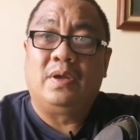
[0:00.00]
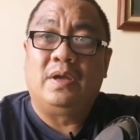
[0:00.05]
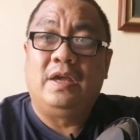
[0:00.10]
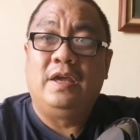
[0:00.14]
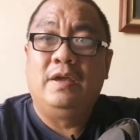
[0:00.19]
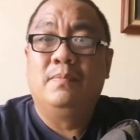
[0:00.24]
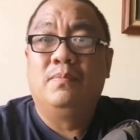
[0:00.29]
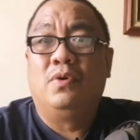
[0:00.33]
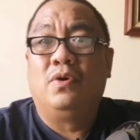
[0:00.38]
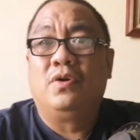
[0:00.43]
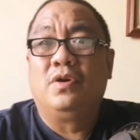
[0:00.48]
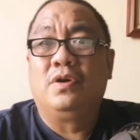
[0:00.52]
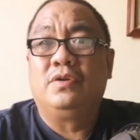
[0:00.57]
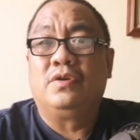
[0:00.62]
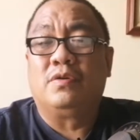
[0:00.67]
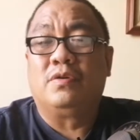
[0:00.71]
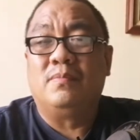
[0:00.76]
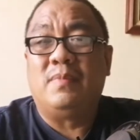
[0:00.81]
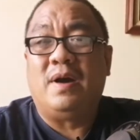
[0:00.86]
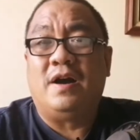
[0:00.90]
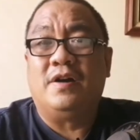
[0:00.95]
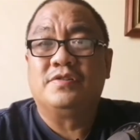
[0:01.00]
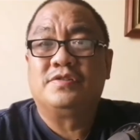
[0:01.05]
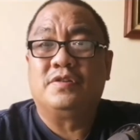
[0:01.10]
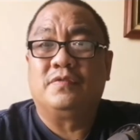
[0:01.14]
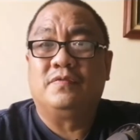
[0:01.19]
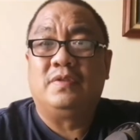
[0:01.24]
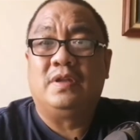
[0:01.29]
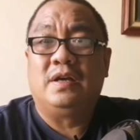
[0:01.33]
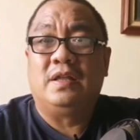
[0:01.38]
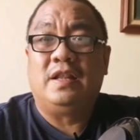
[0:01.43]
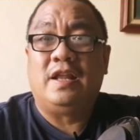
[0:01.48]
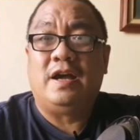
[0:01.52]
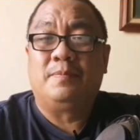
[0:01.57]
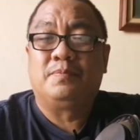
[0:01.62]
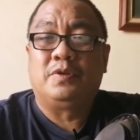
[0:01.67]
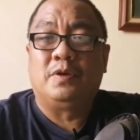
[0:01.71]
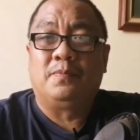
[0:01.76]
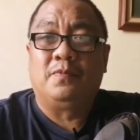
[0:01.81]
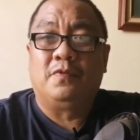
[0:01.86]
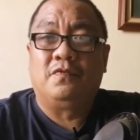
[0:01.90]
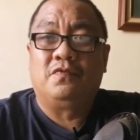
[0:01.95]
keyboard or mouse of the
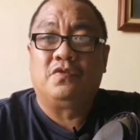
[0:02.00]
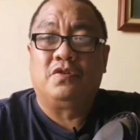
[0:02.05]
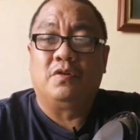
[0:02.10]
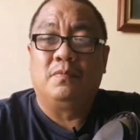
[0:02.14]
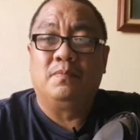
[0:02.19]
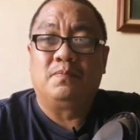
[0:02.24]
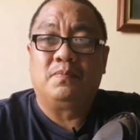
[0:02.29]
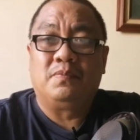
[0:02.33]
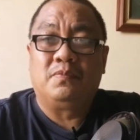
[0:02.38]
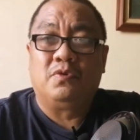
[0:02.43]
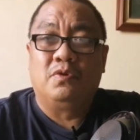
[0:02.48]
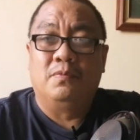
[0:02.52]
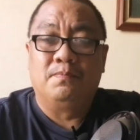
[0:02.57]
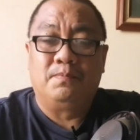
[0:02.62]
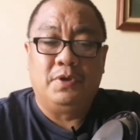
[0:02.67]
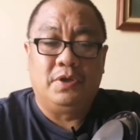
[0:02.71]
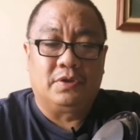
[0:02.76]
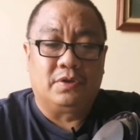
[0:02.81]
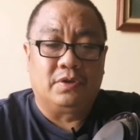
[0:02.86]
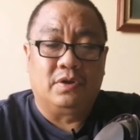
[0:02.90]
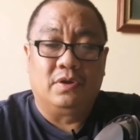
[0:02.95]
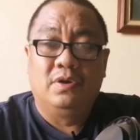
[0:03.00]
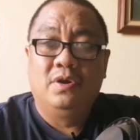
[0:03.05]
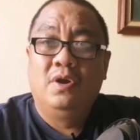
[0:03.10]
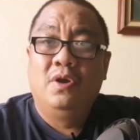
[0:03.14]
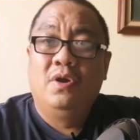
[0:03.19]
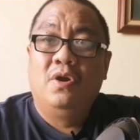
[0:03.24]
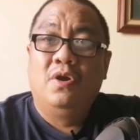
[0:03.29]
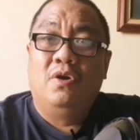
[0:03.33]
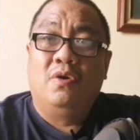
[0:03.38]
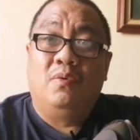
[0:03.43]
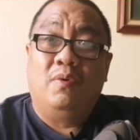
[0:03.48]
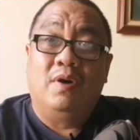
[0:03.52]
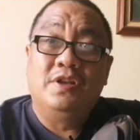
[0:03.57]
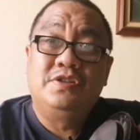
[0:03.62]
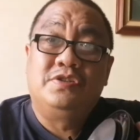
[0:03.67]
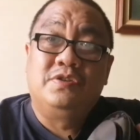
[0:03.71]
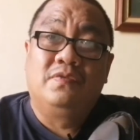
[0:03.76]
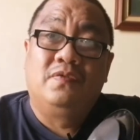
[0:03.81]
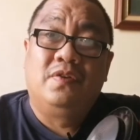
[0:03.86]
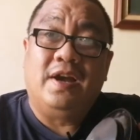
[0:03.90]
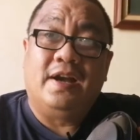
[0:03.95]
laptop of computer
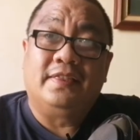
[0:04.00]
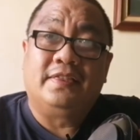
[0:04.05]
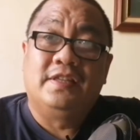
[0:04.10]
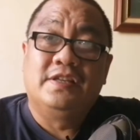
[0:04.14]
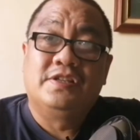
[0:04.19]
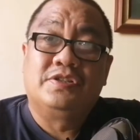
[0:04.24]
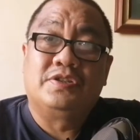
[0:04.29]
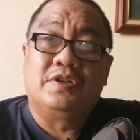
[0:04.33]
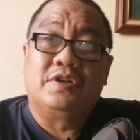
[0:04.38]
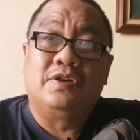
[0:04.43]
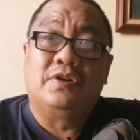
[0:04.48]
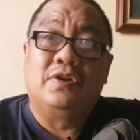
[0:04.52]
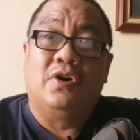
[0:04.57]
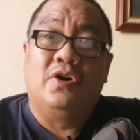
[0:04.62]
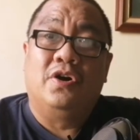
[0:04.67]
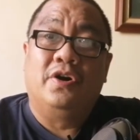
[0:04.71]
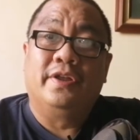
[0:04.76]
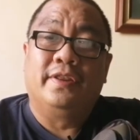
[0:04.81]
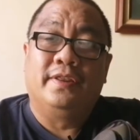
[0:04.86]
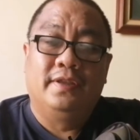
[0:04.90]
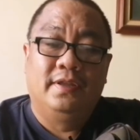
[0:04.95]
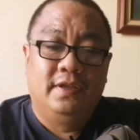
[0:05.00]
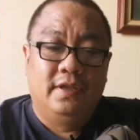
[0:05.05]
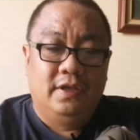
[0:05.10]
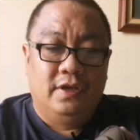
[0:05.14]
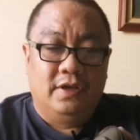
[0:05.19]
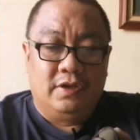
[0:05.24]
once you've got this turned on.